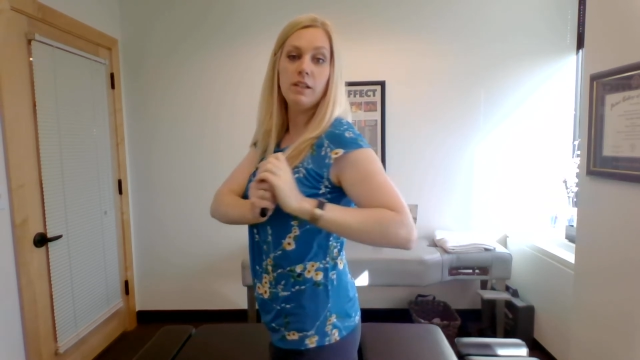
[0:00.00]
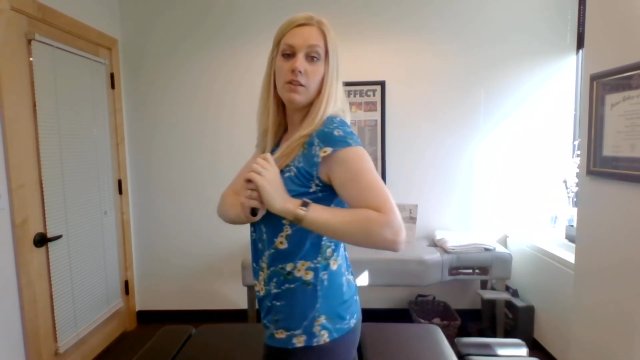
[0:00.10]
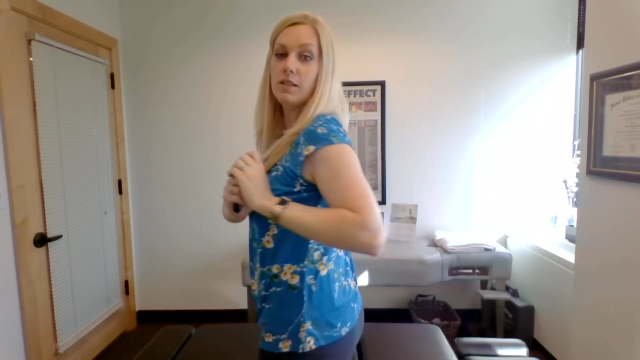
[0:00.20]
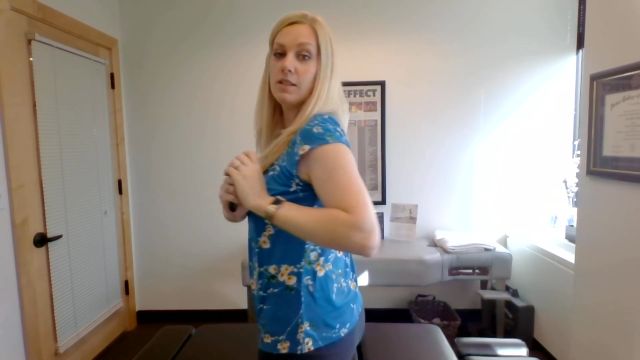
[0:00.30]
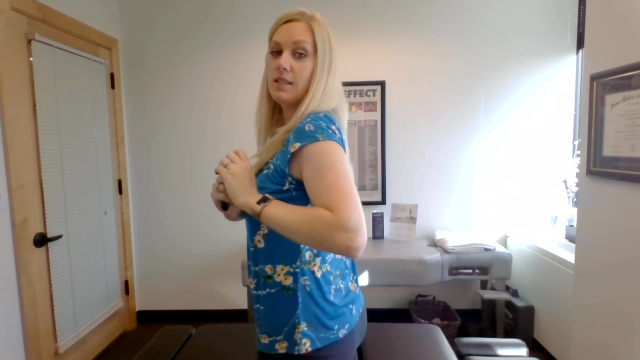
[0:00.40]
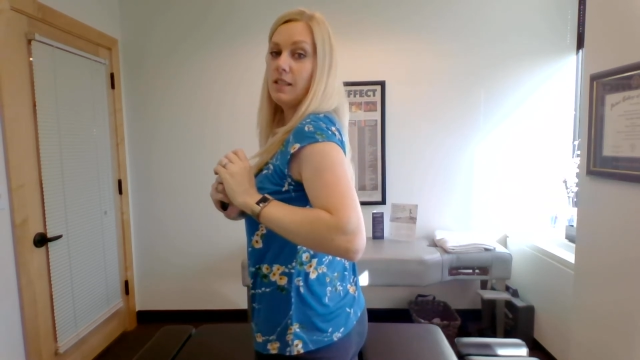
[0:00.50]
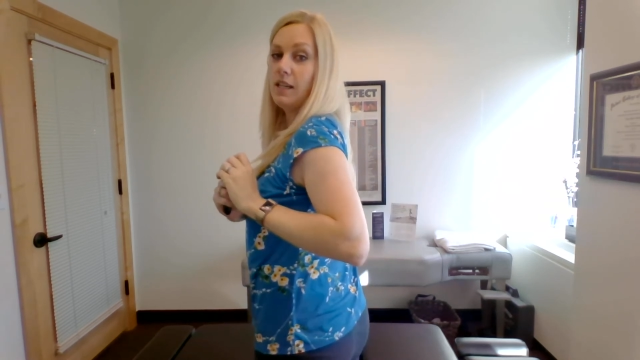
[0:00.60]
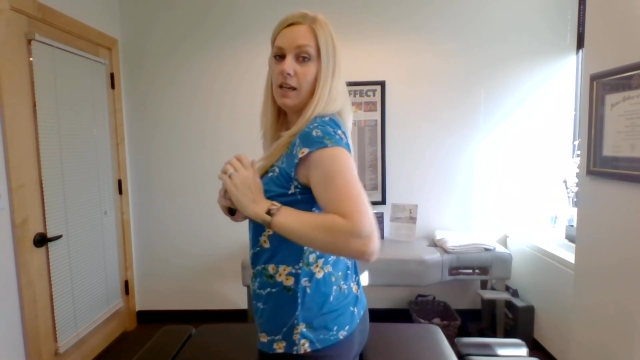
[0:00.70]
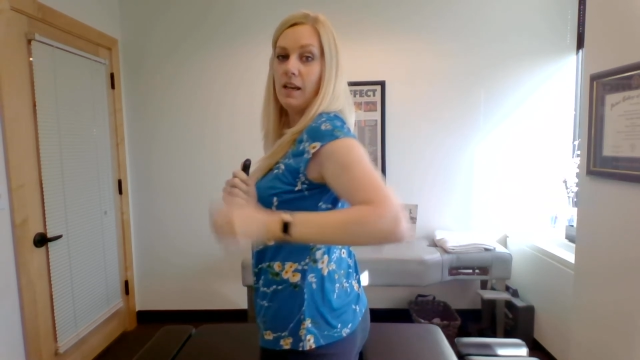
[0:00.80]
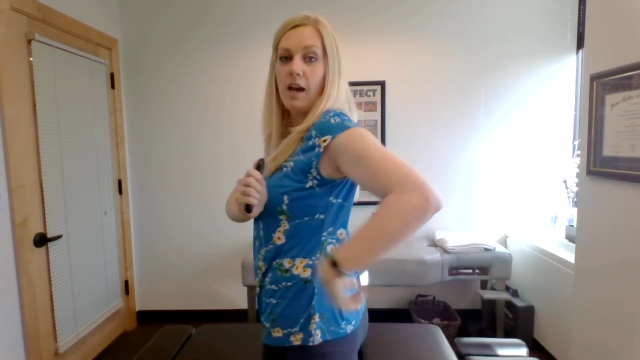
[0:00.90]
You can
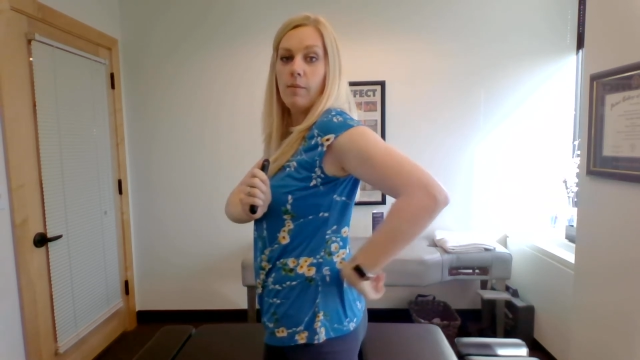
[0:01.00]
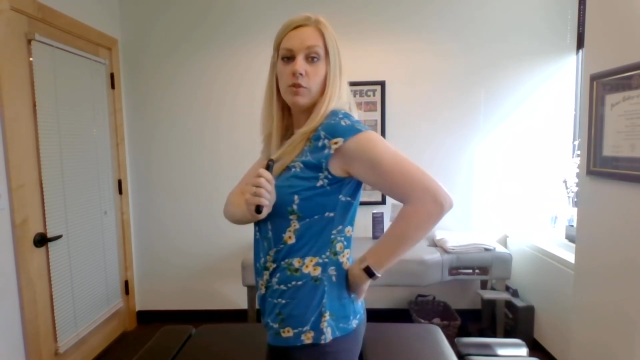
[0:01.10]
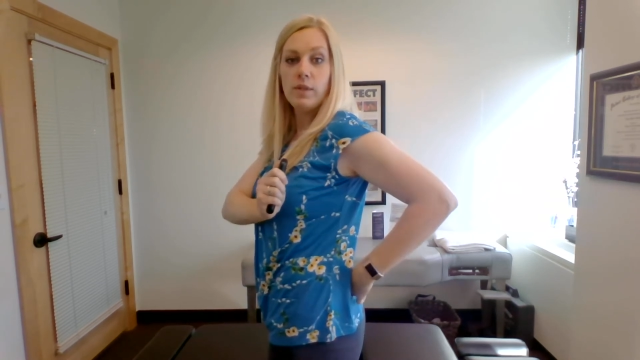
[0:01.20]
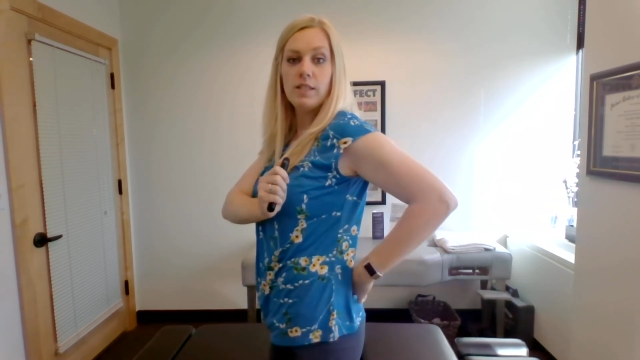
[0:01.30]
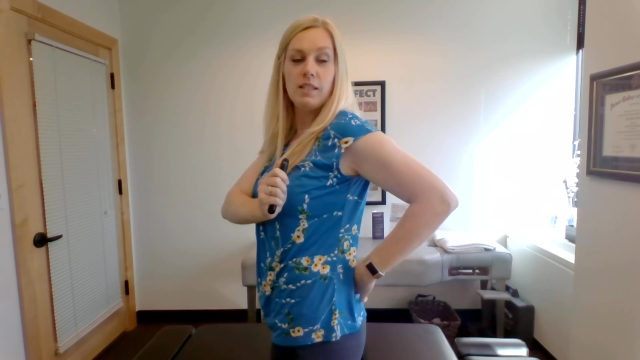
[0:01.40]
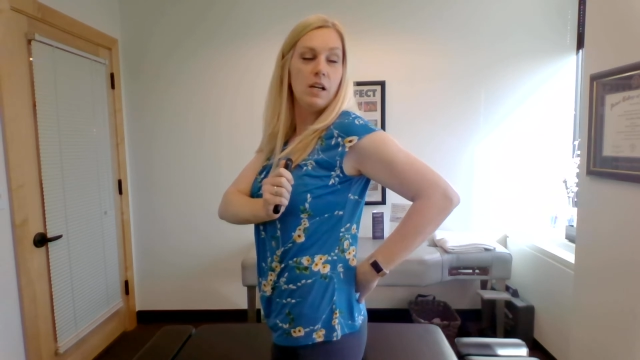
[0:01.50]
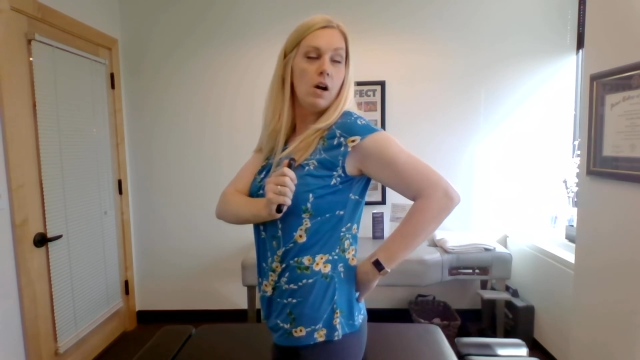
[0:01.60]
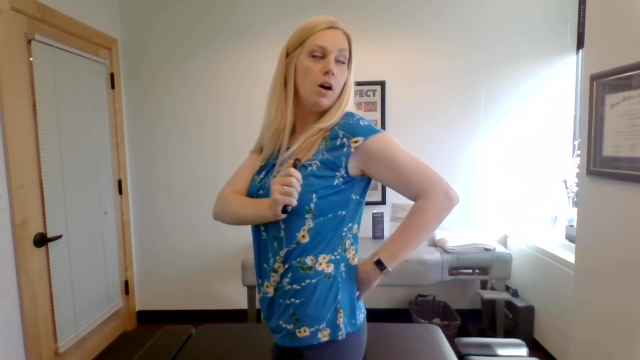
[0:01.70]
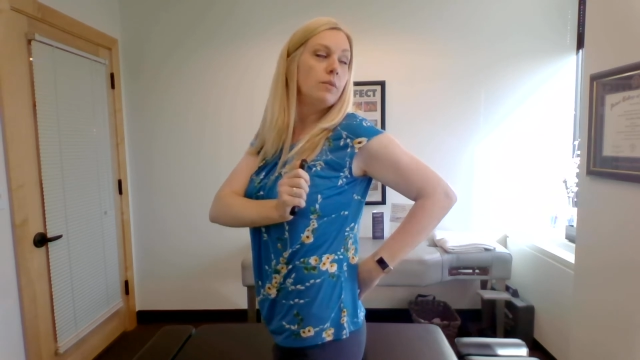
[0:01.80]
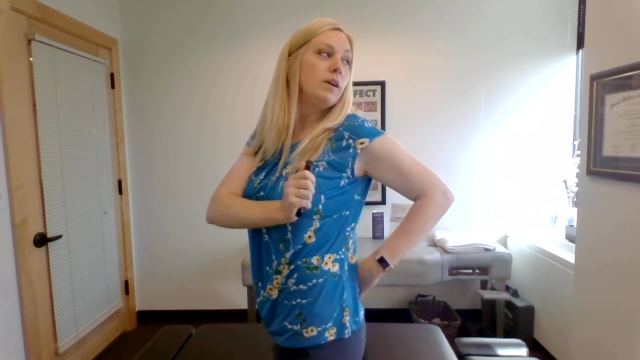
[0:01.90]
see I'm twisting
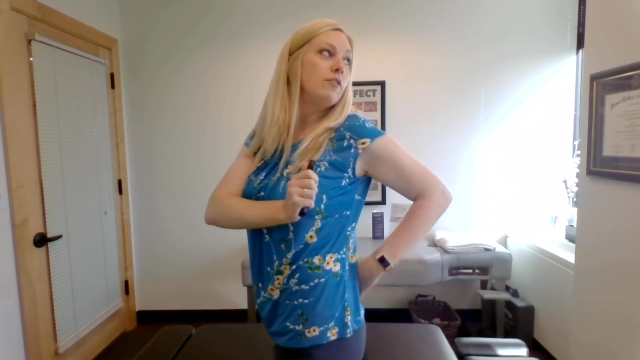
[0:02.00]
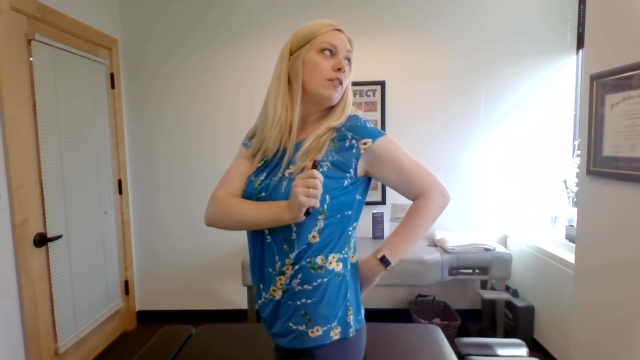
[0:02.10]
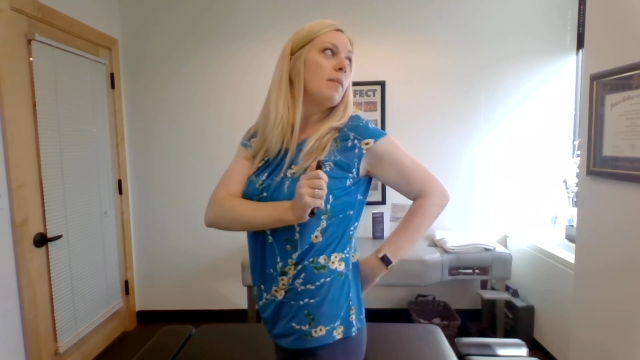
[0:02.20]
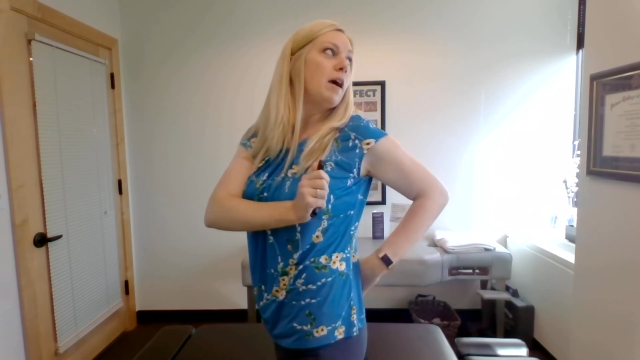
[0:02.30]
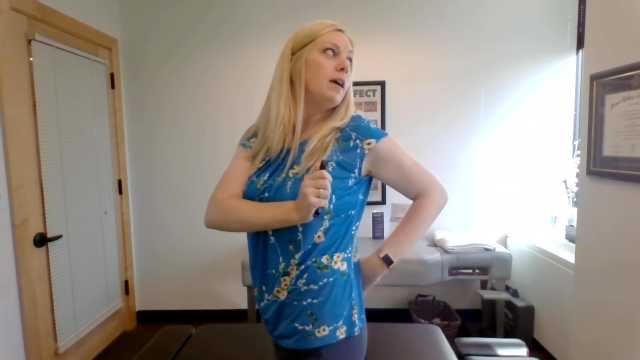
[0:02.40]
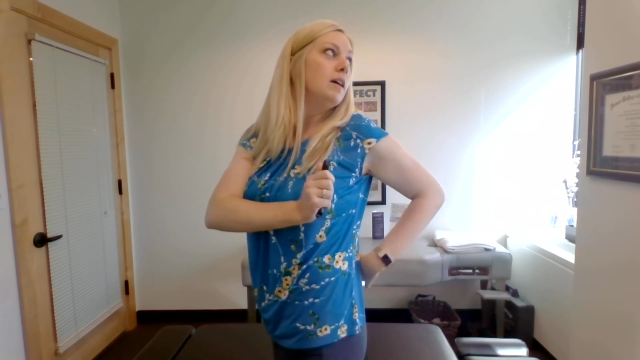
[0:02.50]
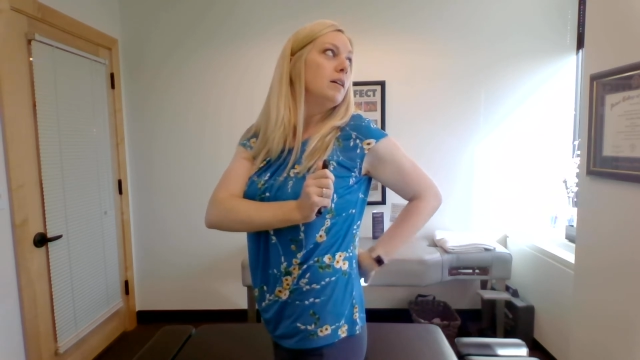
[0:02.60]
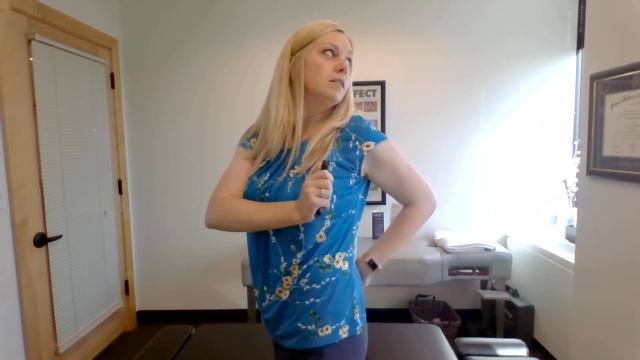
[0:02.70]
all the way from my